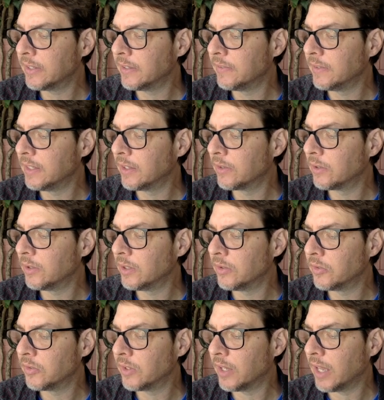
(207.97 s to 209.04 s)
and the other
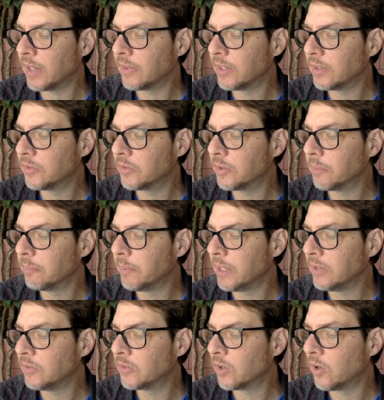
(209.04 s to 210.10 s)
is ethics
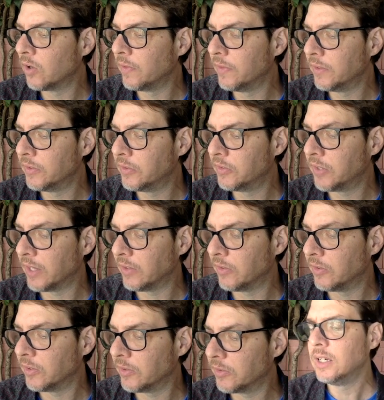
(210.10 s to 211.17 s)
based on the
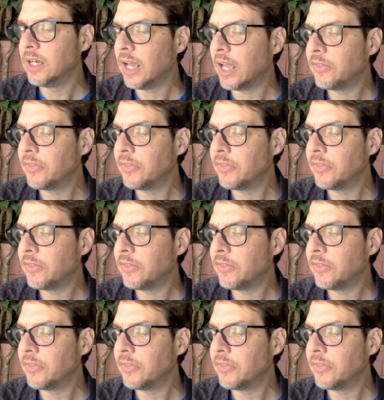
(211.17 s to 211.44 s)
senses.